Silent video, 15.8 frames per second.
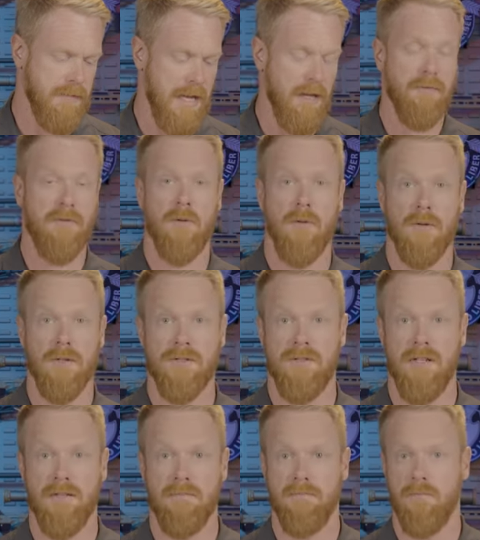Now, of course,
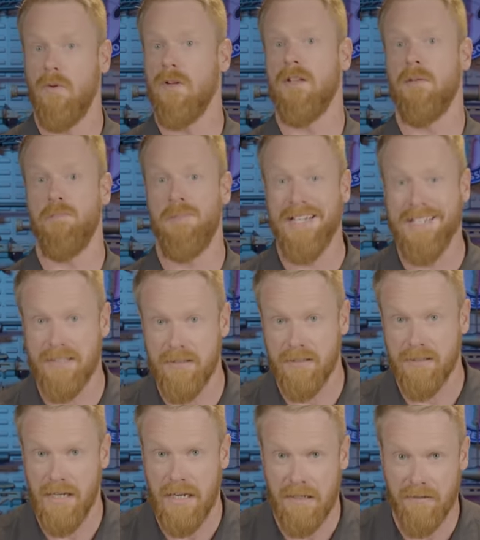the, one of the biggest
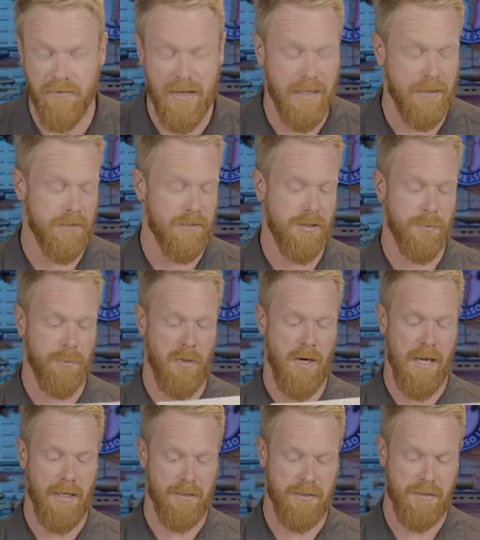deciding factors is
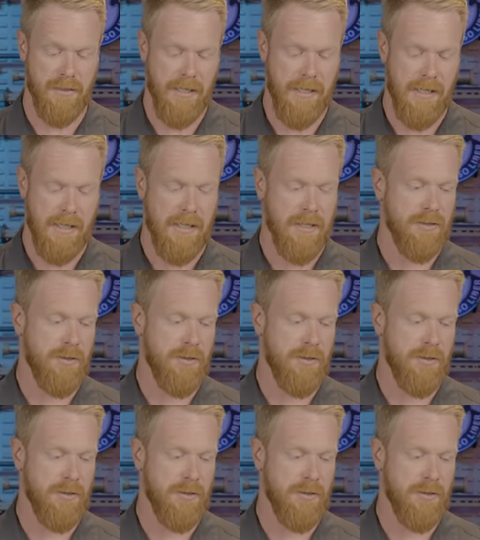price.